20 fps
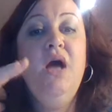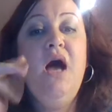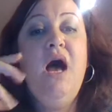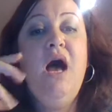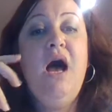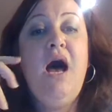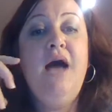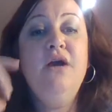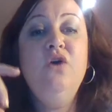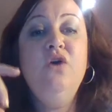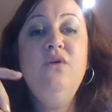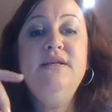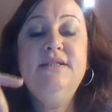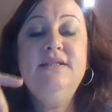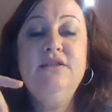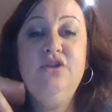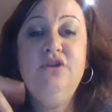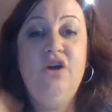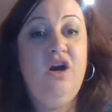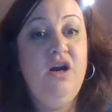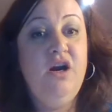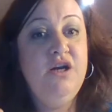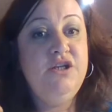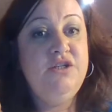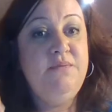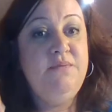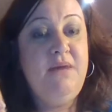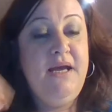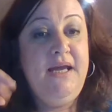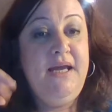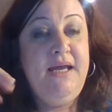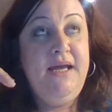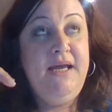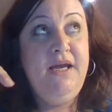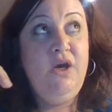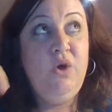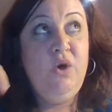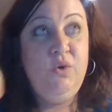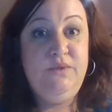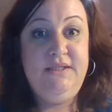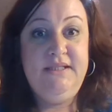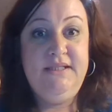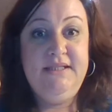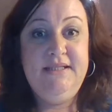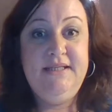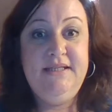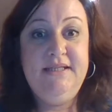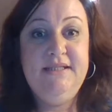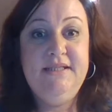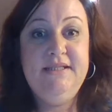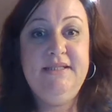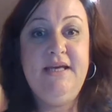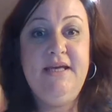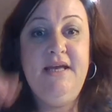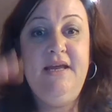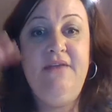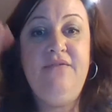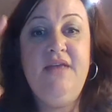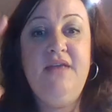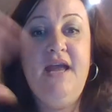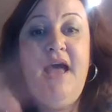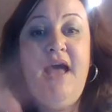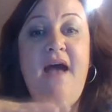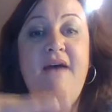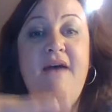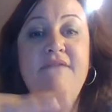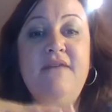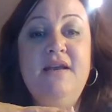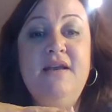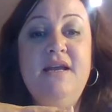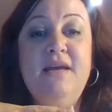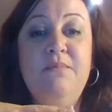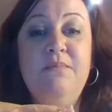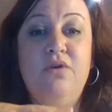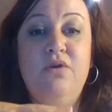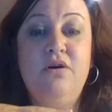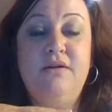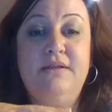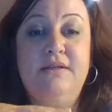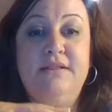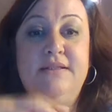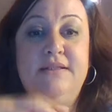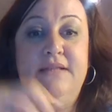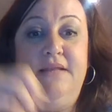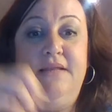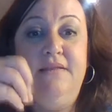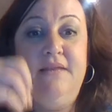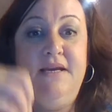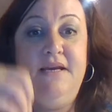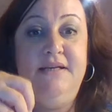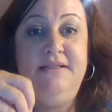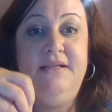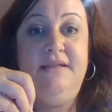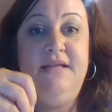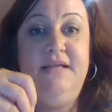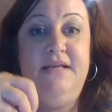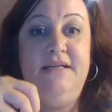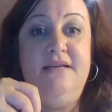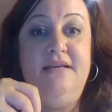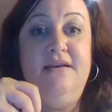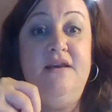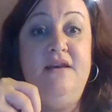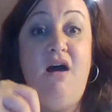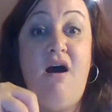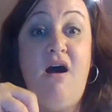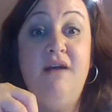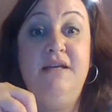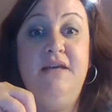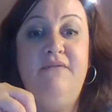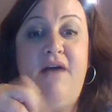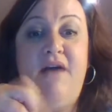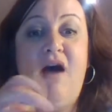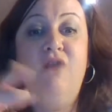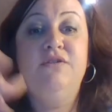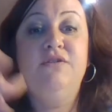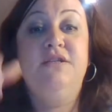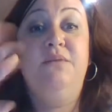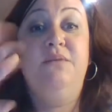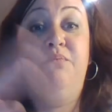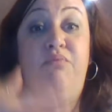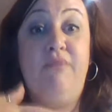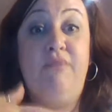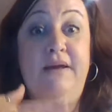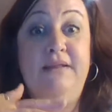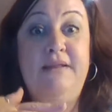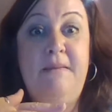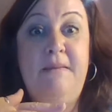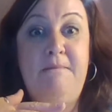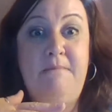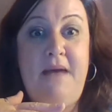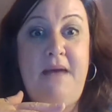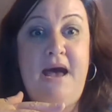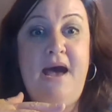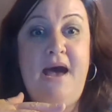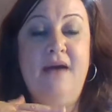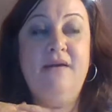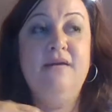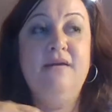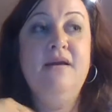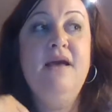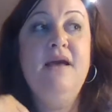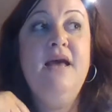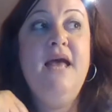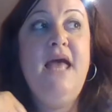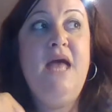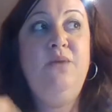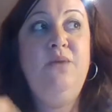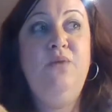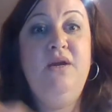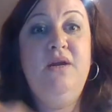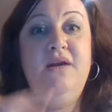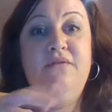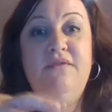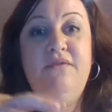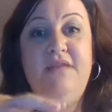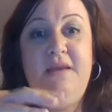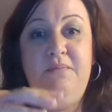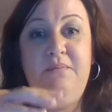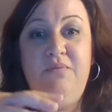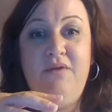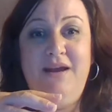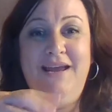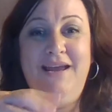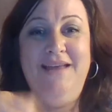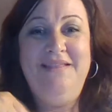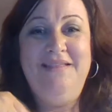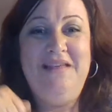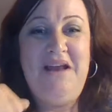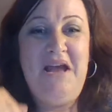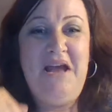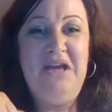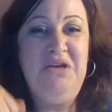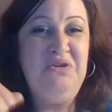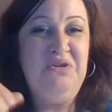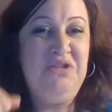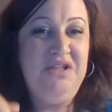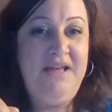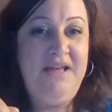I always encourage my hostesses that if they have any books and things that they did not give out, to bring them back, and whatever they bring, then I usually